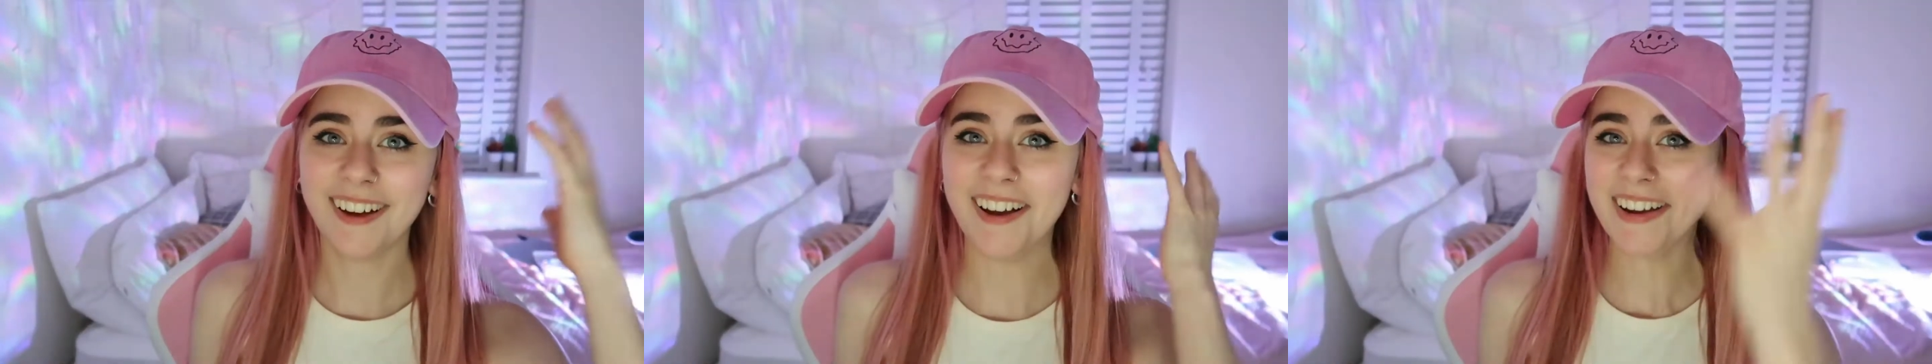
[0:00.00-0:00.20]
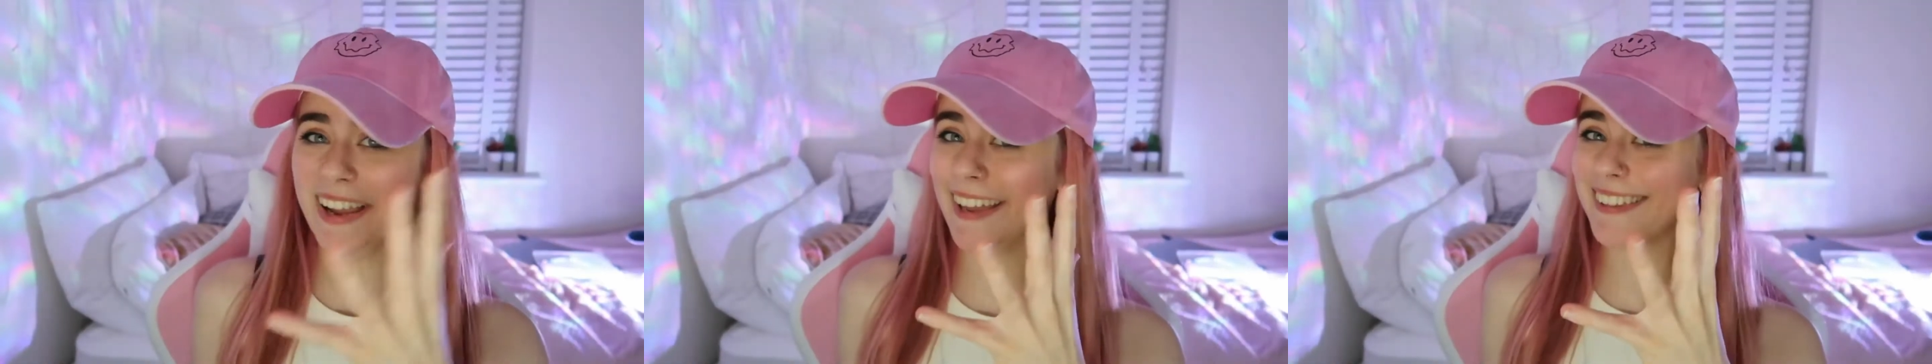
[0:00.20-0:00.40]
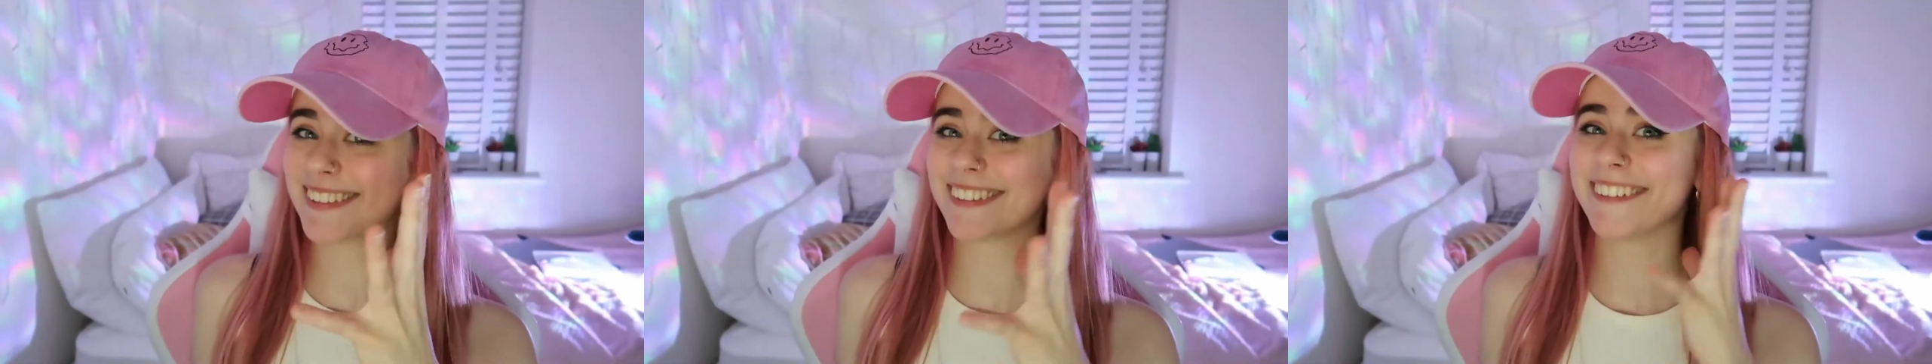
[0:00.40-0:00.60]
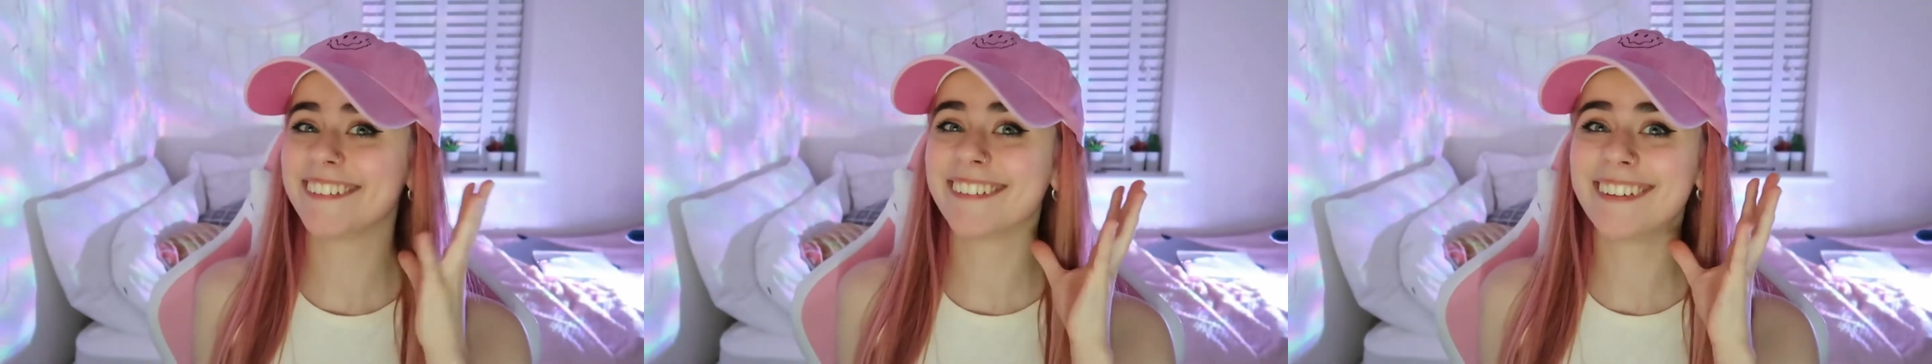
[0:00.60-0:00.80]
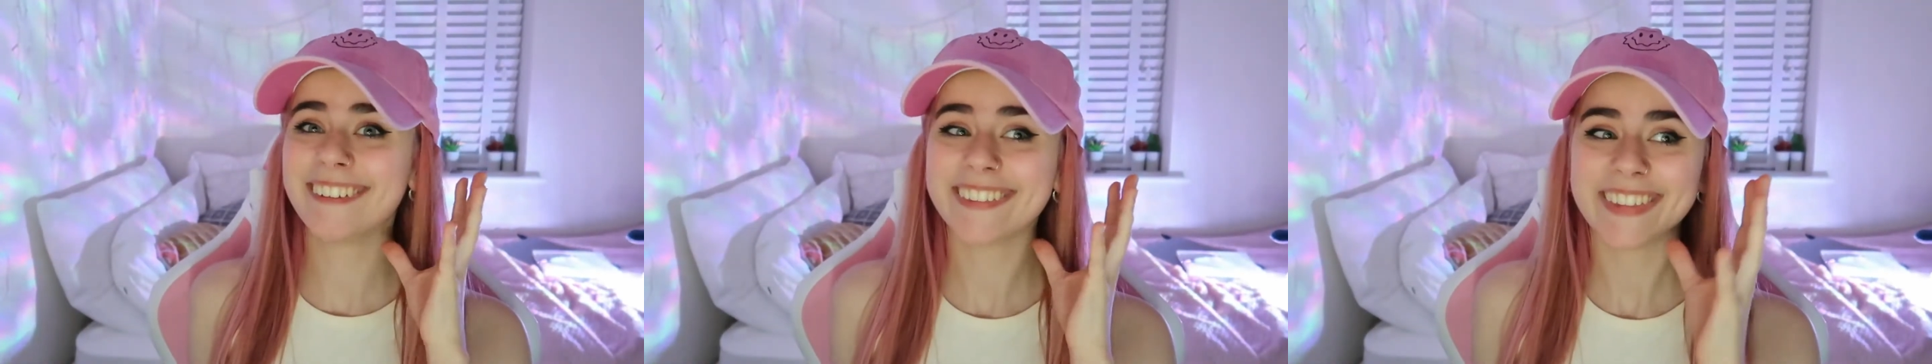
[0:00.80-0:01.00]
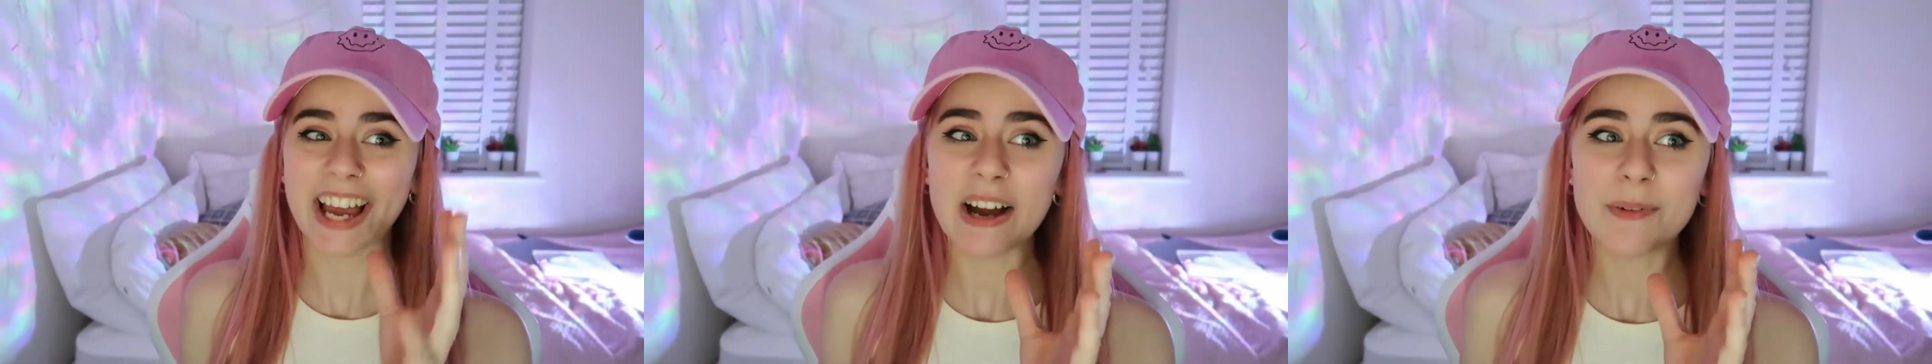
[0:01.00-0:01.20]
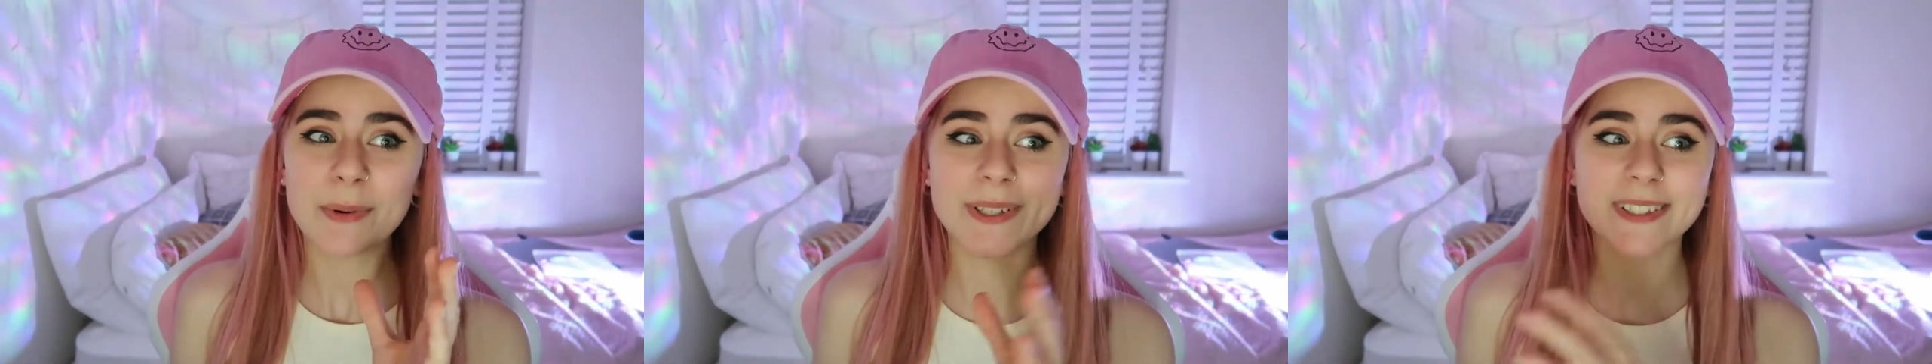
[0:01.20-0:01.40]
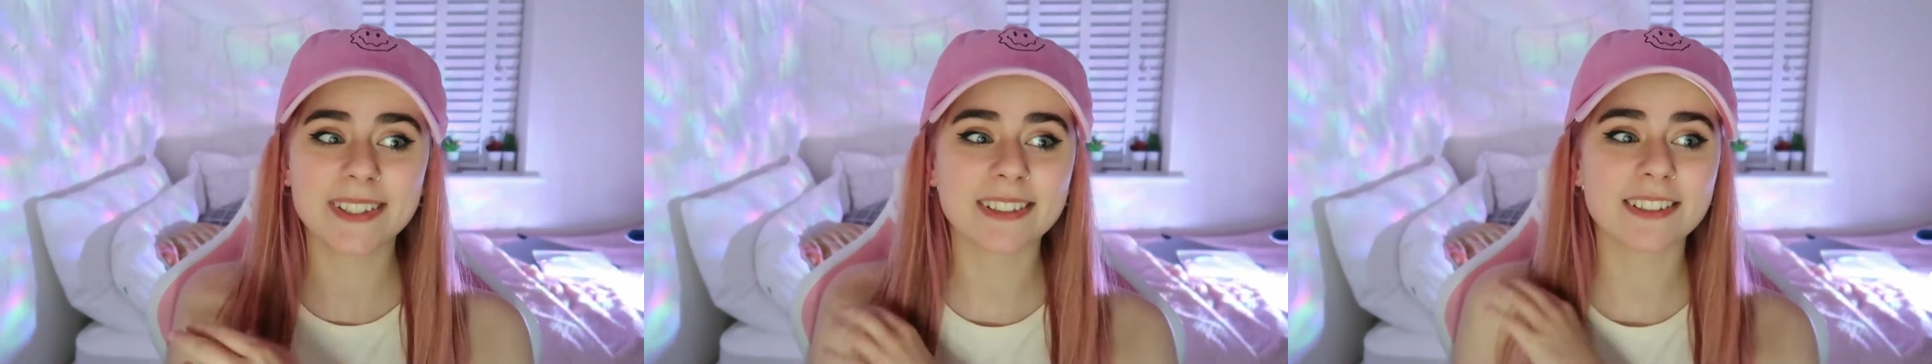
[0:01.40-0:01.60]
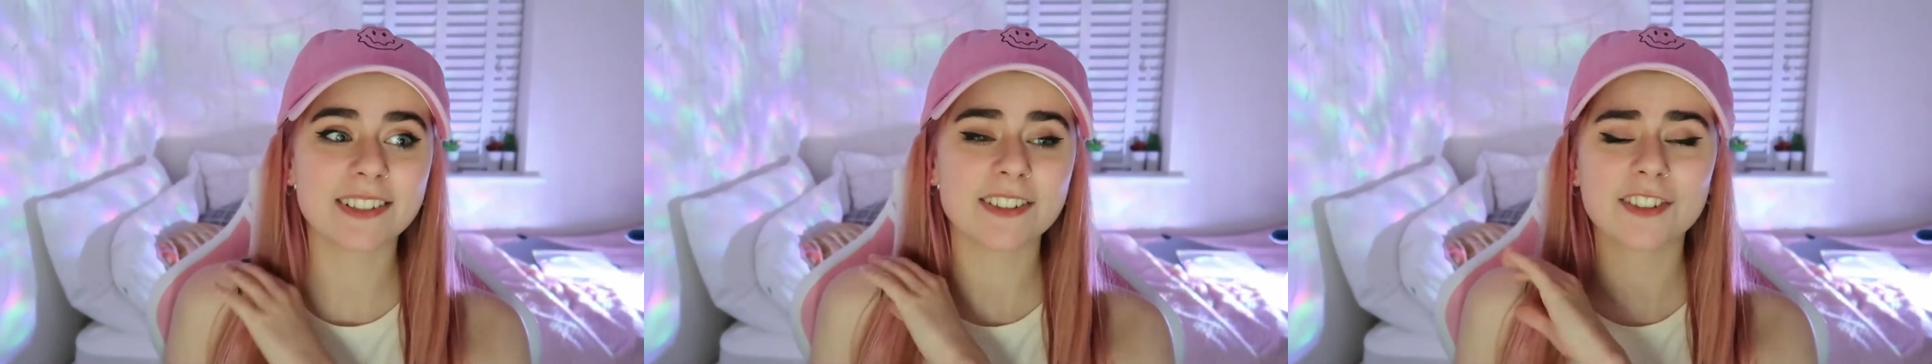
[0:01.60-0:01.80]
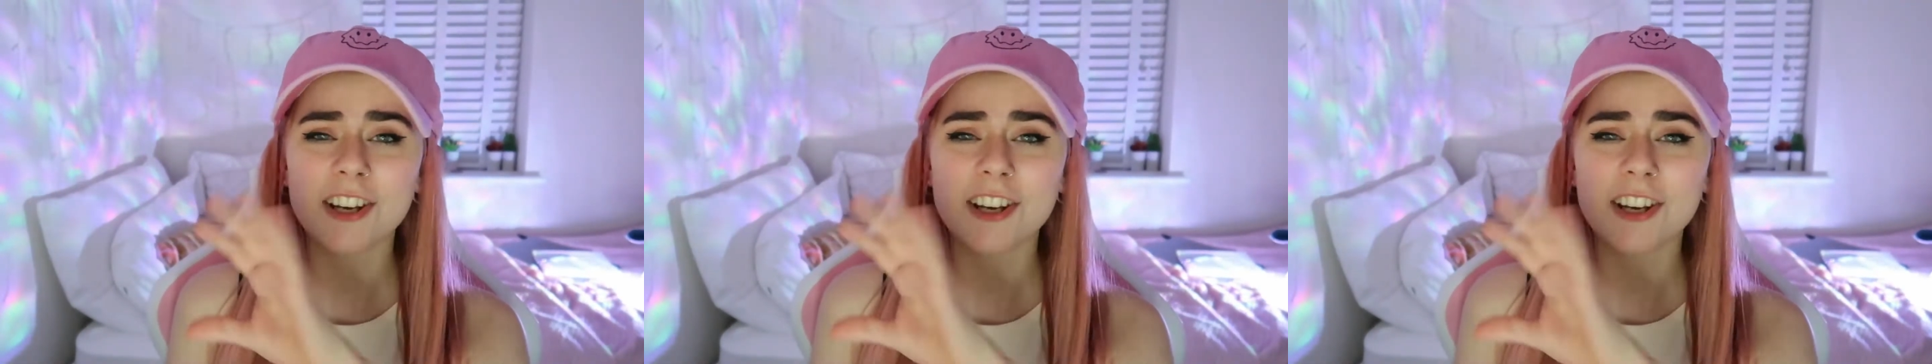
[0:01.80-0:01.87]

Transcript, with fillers: Okay, so that was